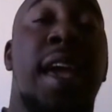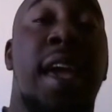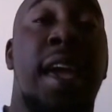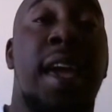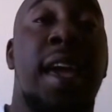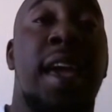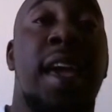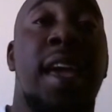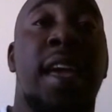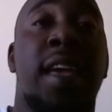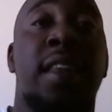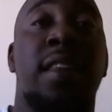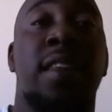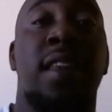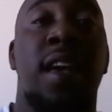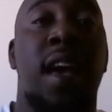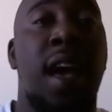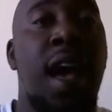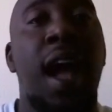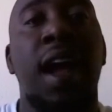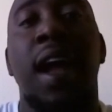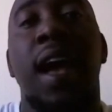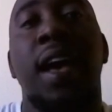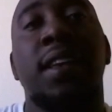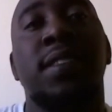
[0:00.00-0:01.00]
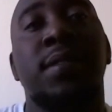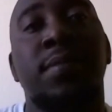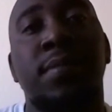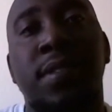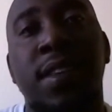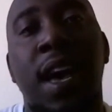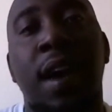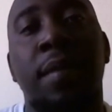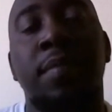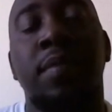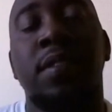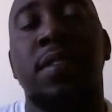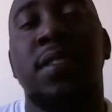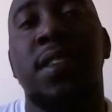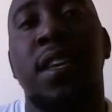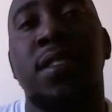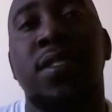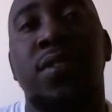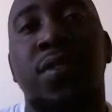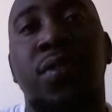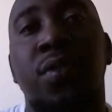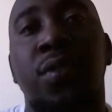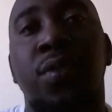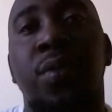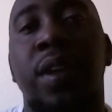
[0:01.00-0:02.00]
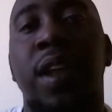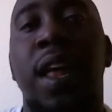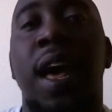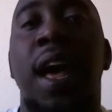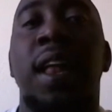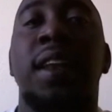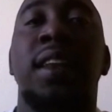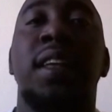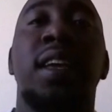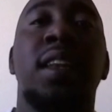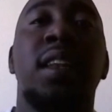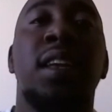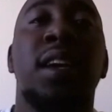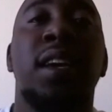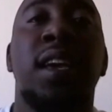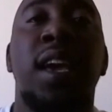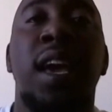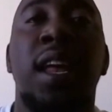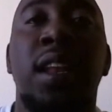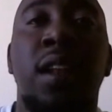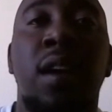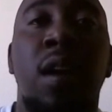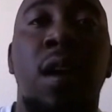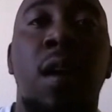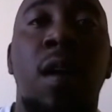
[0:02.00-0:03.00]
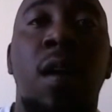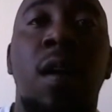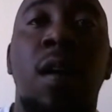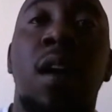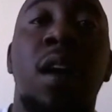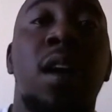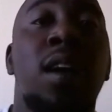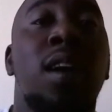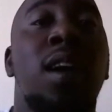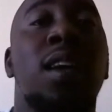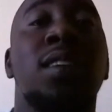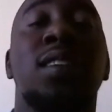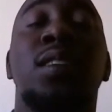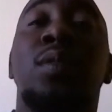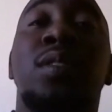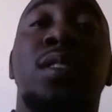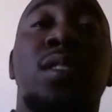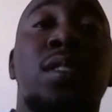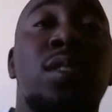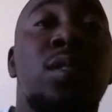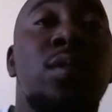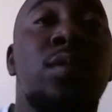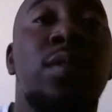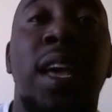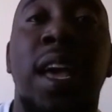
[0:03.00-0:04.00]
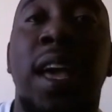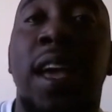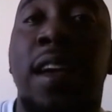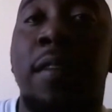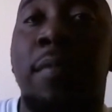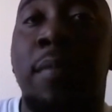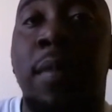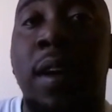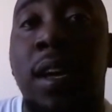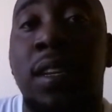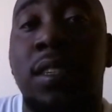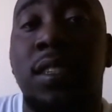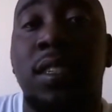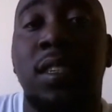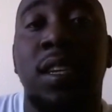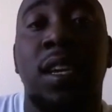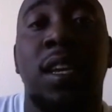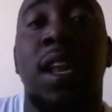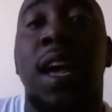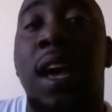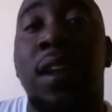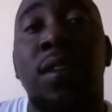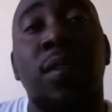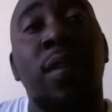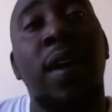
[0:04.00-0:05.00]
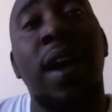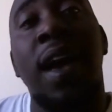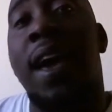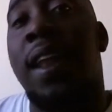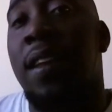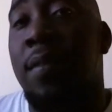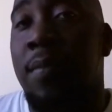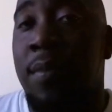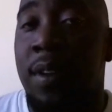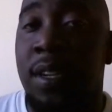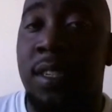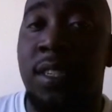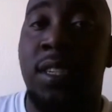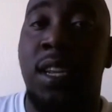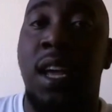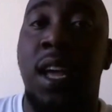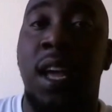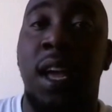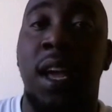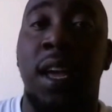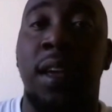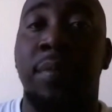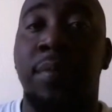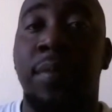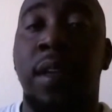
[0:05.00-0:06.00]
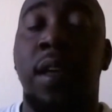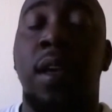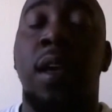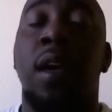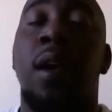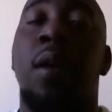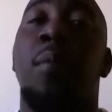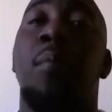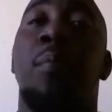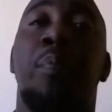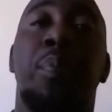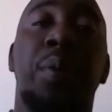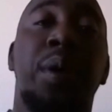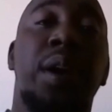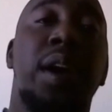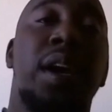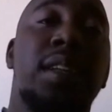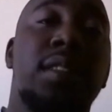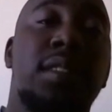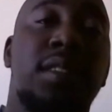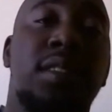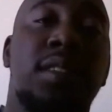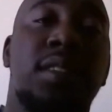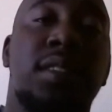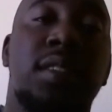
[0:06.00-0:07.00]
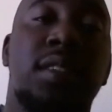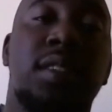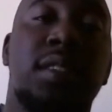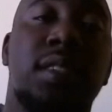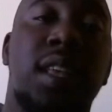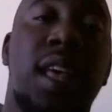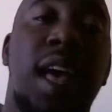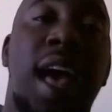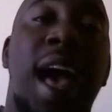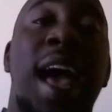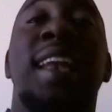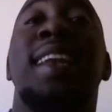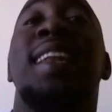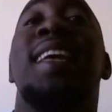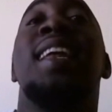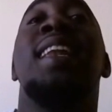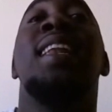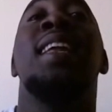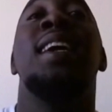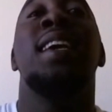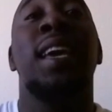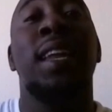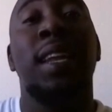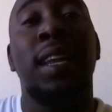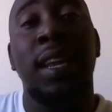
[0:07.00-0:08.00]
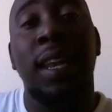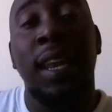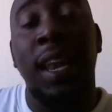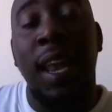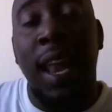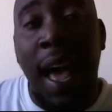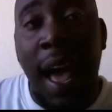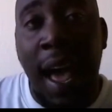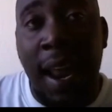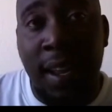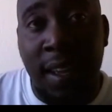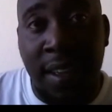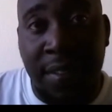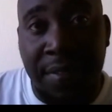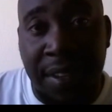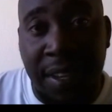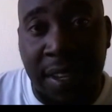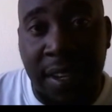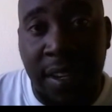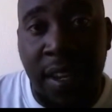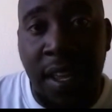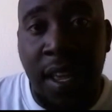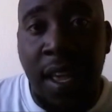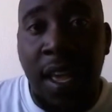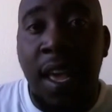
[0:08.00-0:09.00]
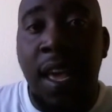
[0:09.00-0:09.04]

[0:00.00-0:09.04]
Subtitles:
and I got some time to assess through it. I didn't look at it all because it was too dang much, and I don't have that much time. But I did look at a lot of it,